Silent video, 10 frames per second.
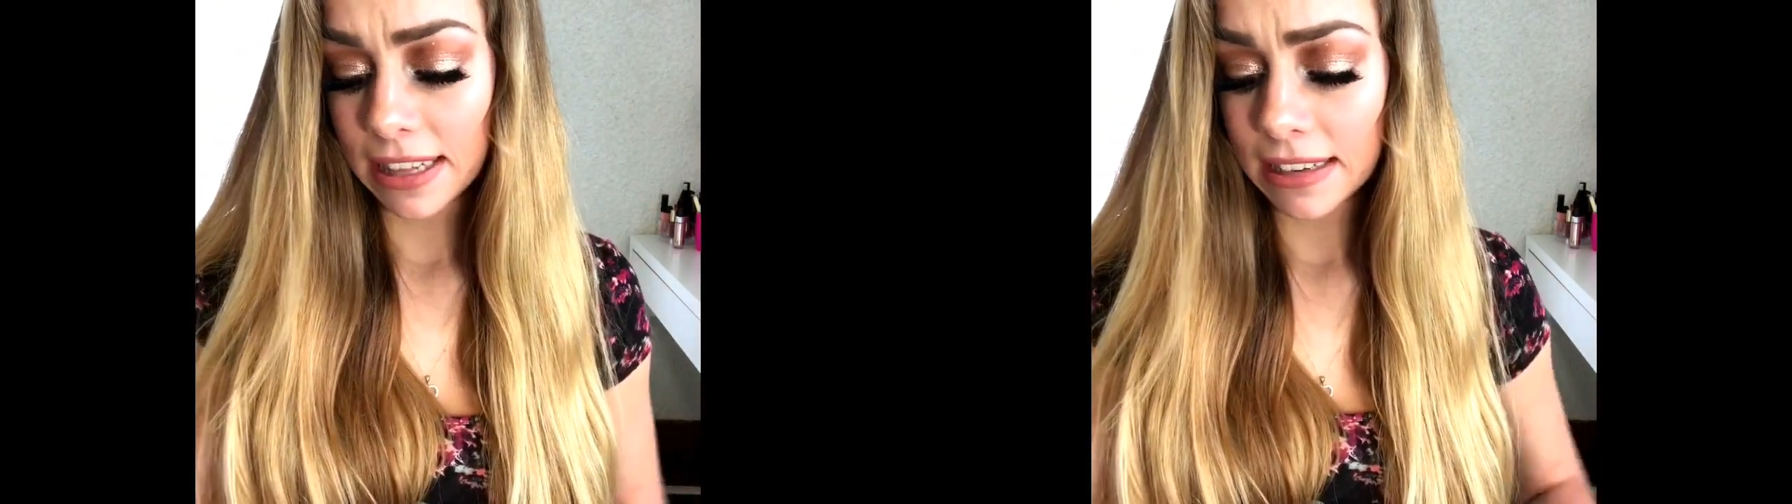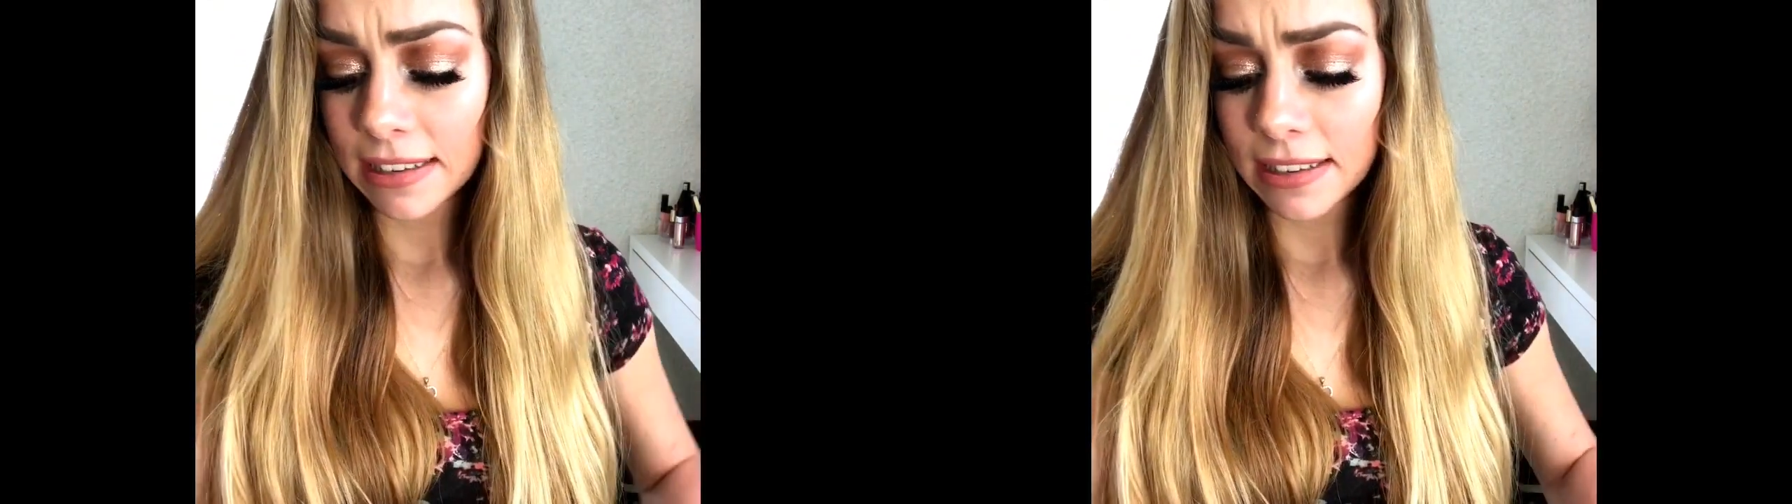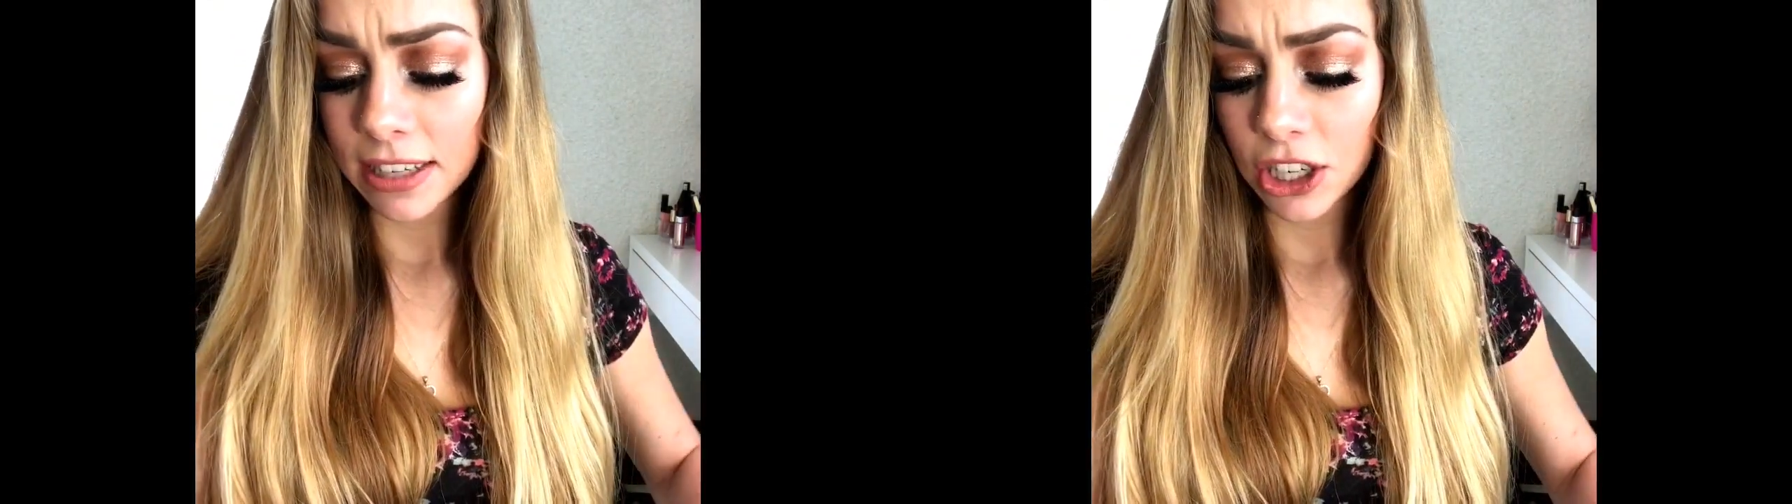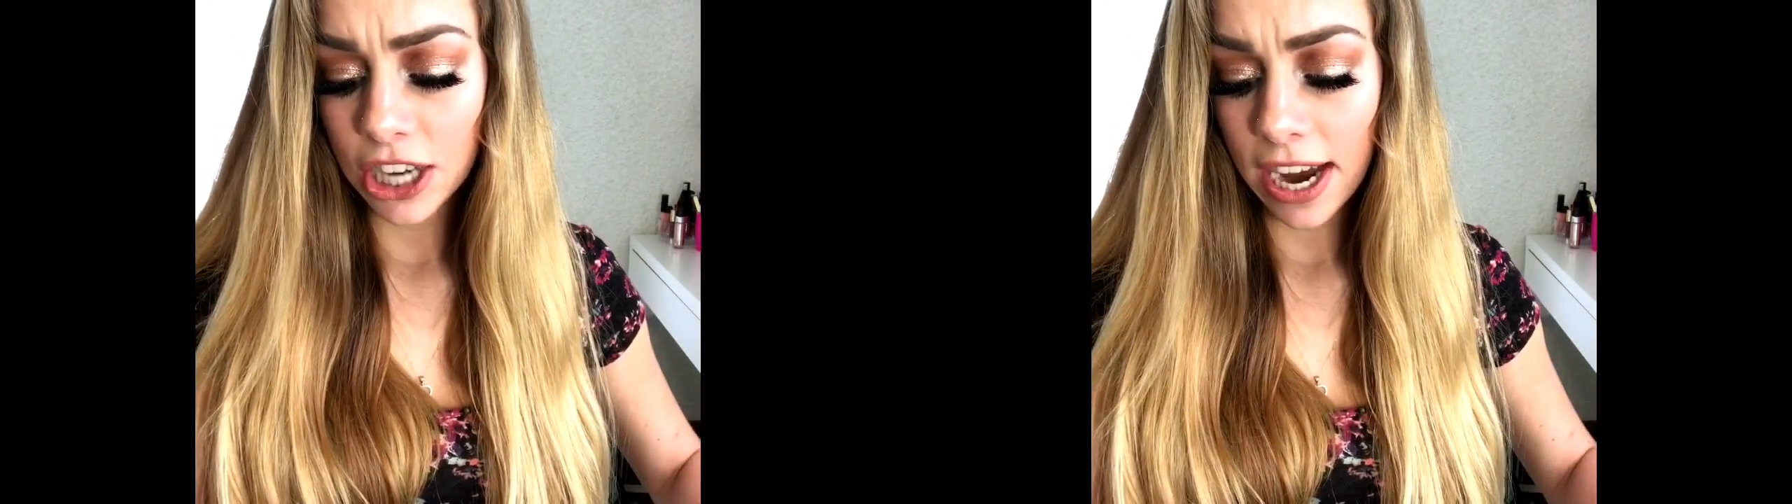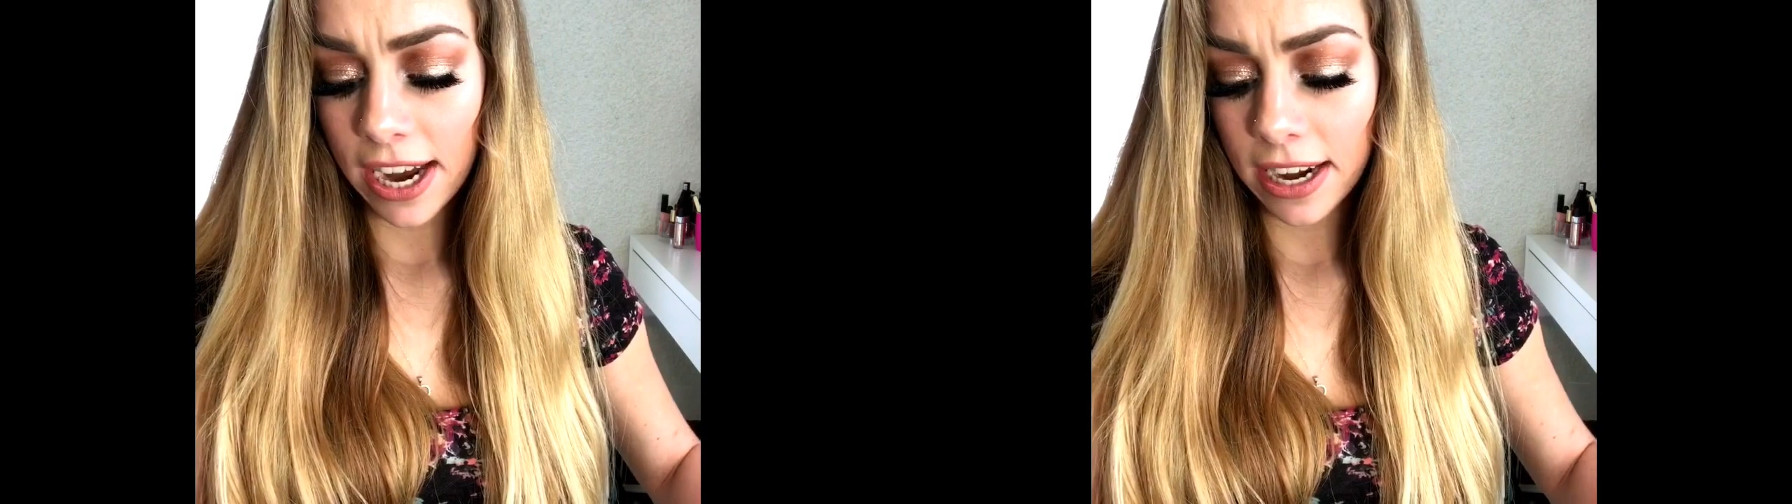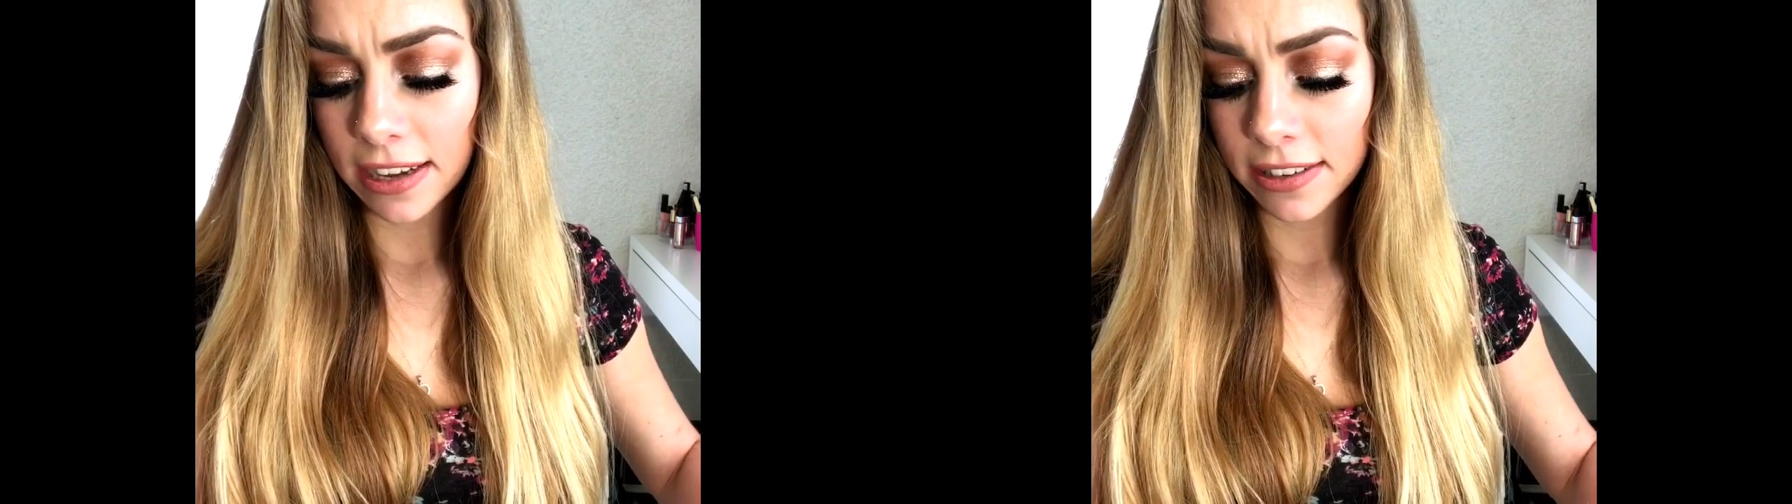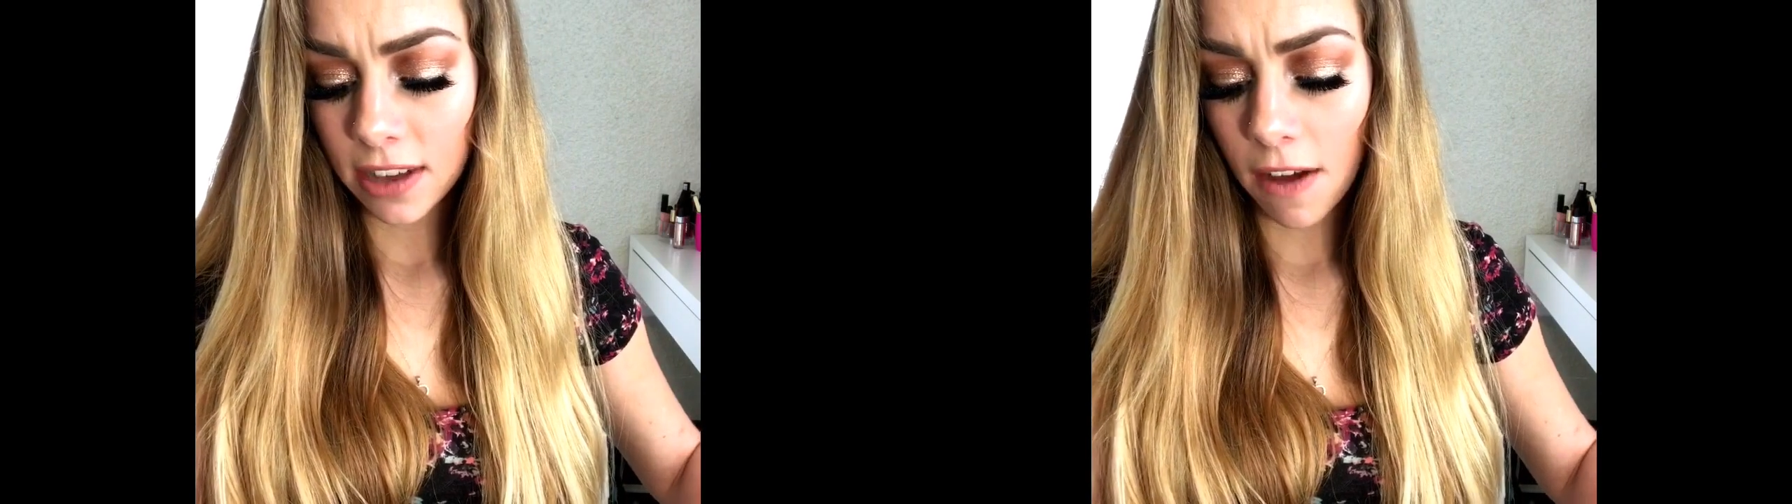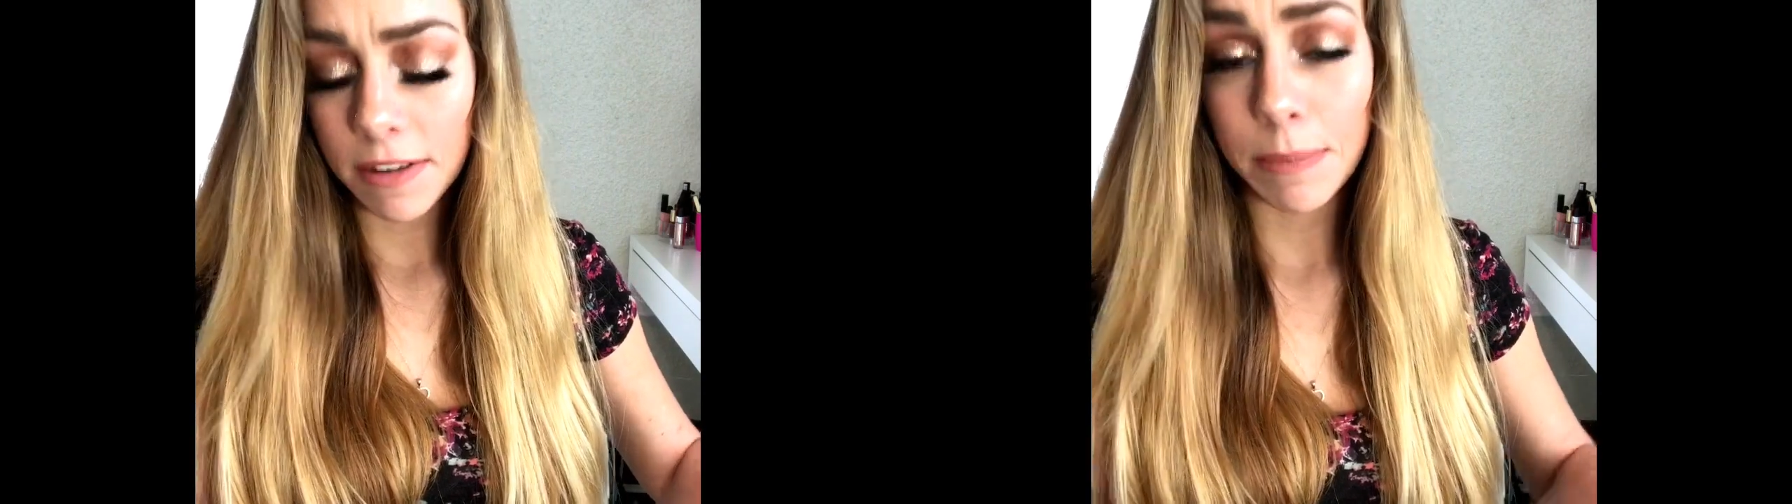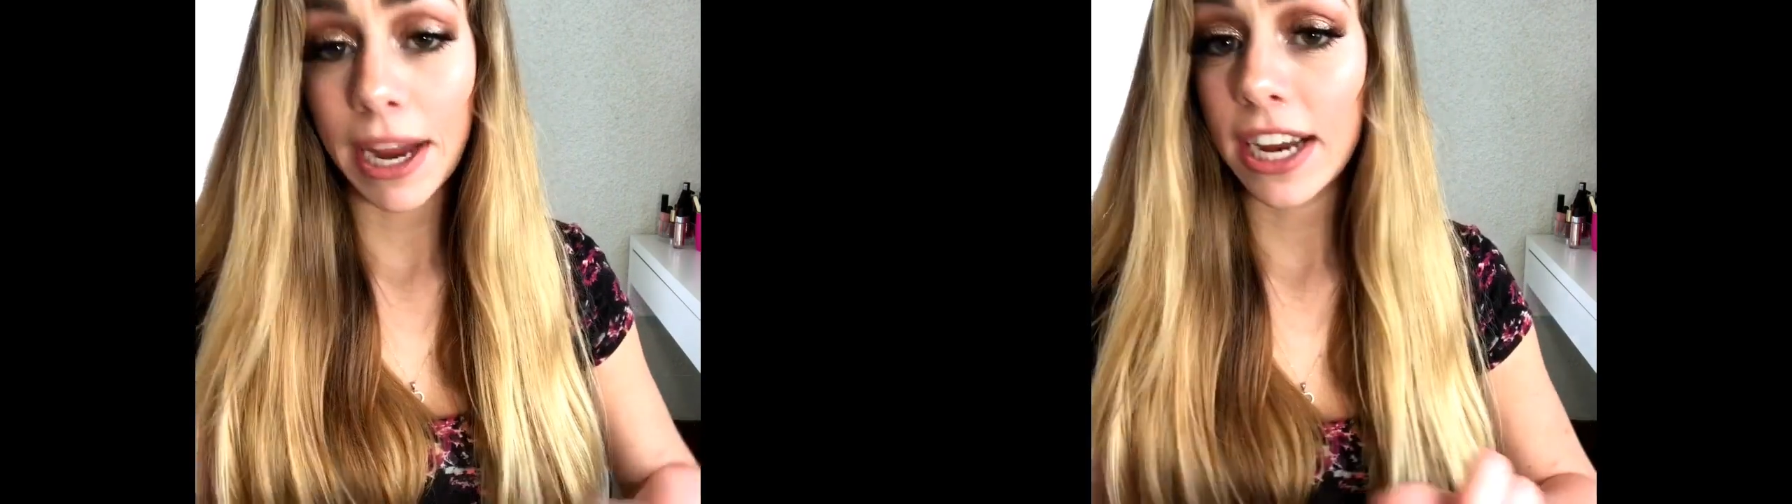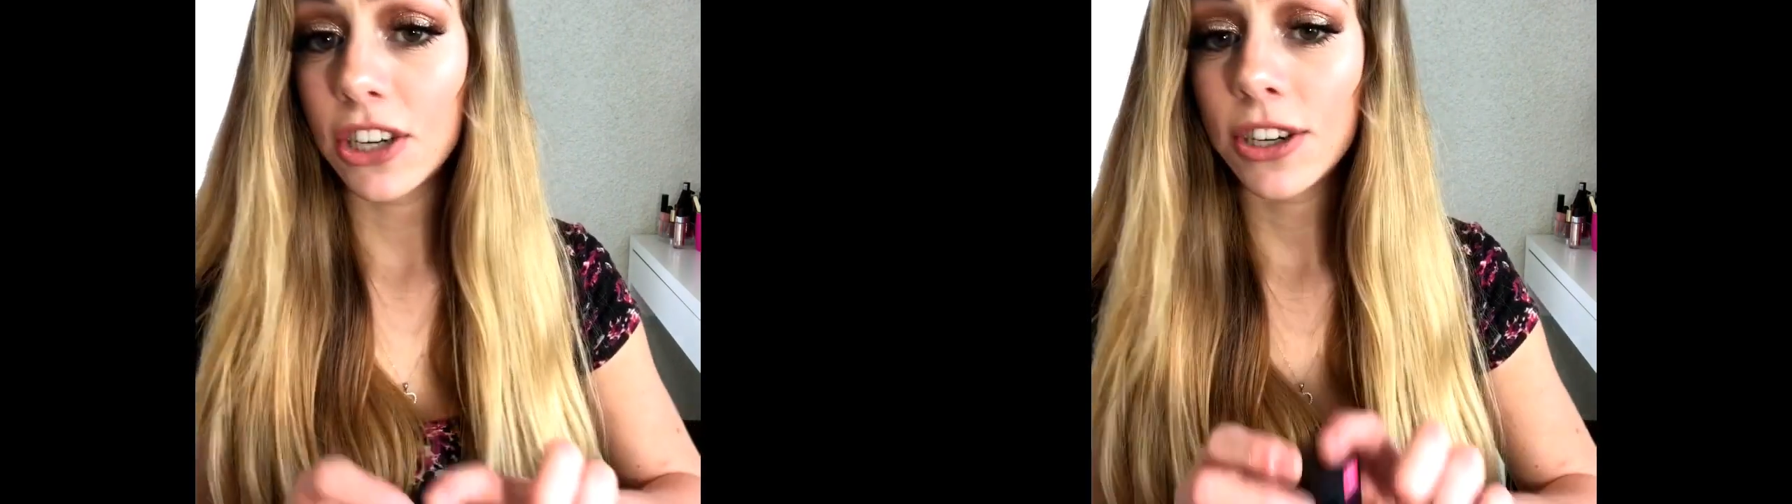This is the shade Soft
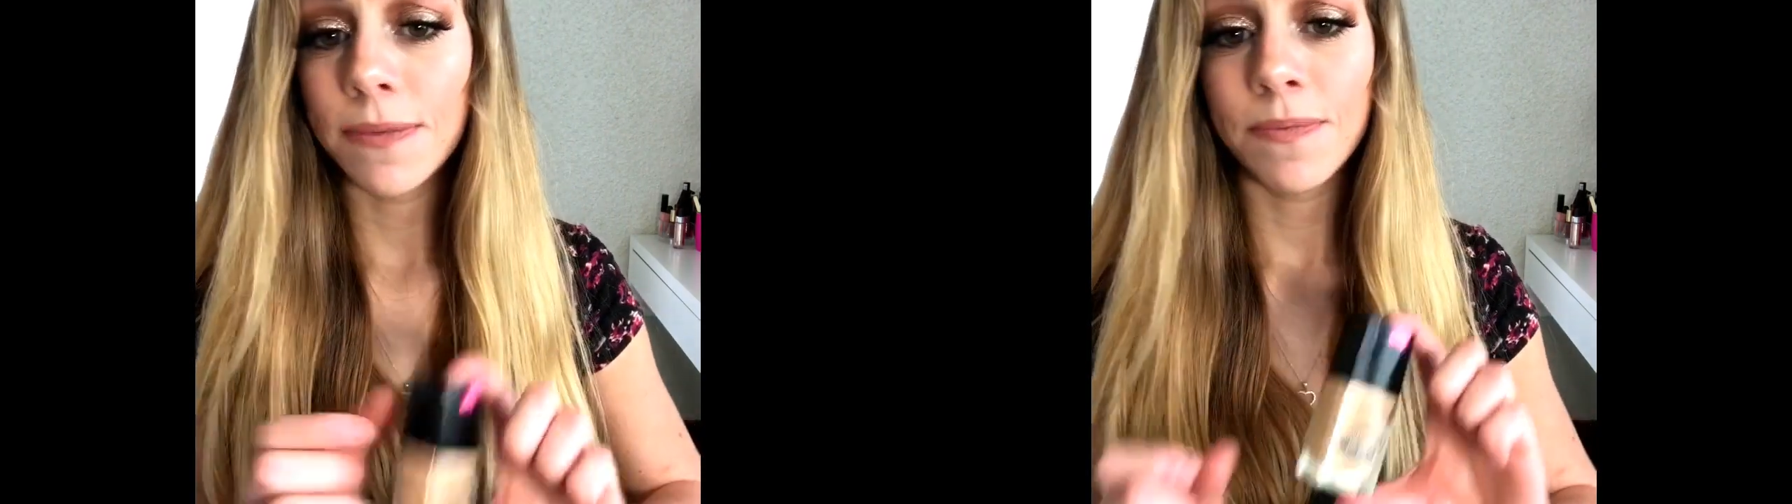Beige.